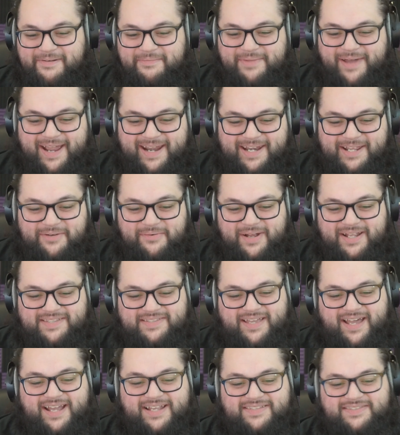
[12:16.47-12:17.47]
But
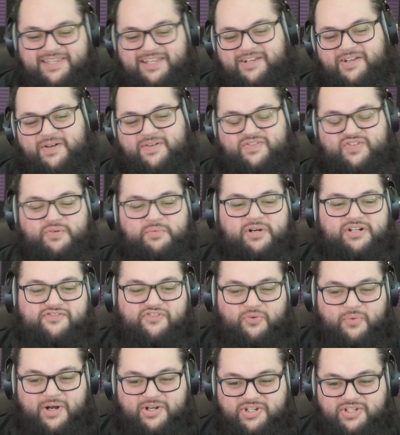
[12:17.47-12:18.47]
anyways, guys, thank y'all so much
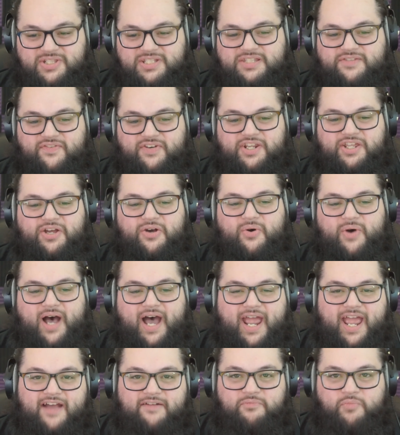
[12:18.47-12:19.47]
for watching this video.
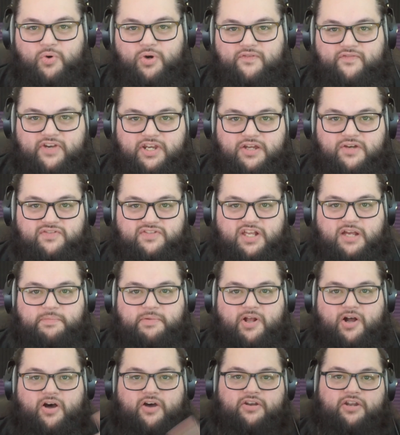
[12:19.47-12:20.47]
I have more videos I'll
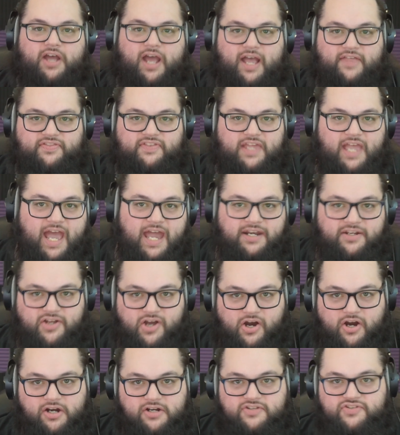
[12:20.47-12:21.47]
be on at the end
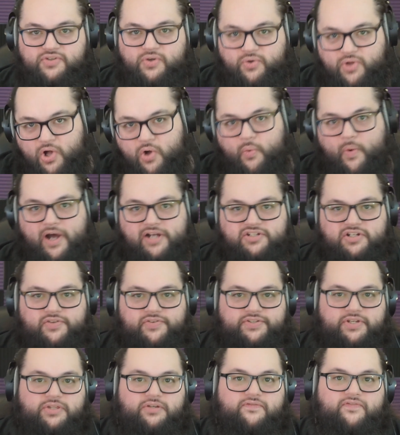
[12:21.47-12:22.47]
card, so go watch all
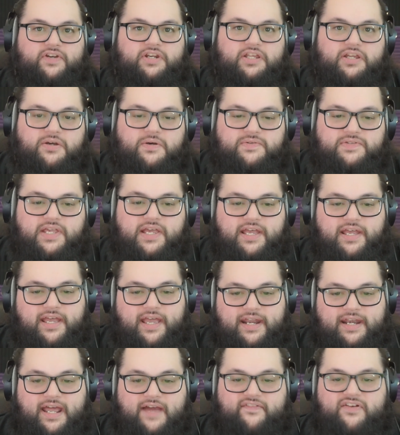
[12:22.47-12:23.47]
those other videos
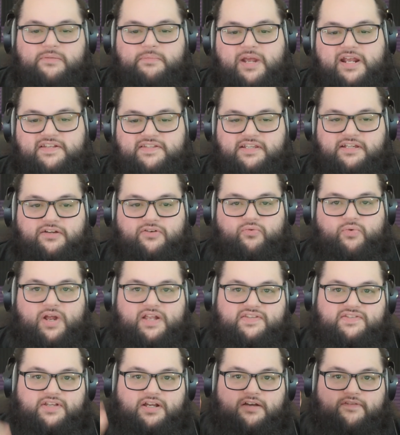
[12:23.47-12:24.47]
and have an amazing
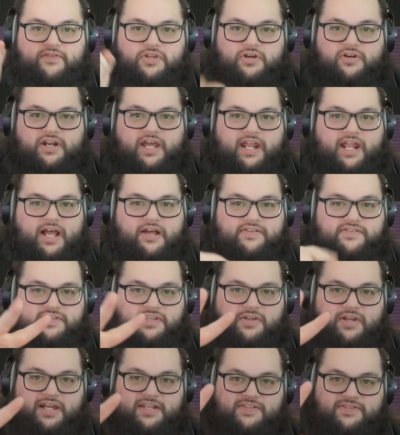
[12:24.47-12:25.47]
rest of your night. I'll
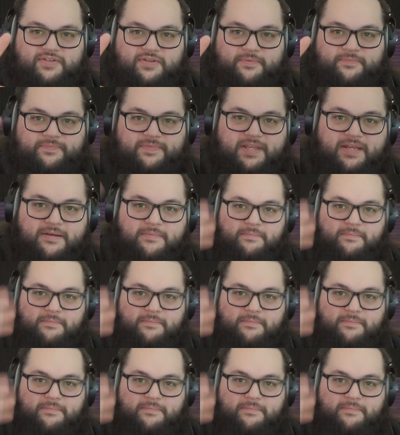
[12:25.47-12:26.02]
see you guys soon.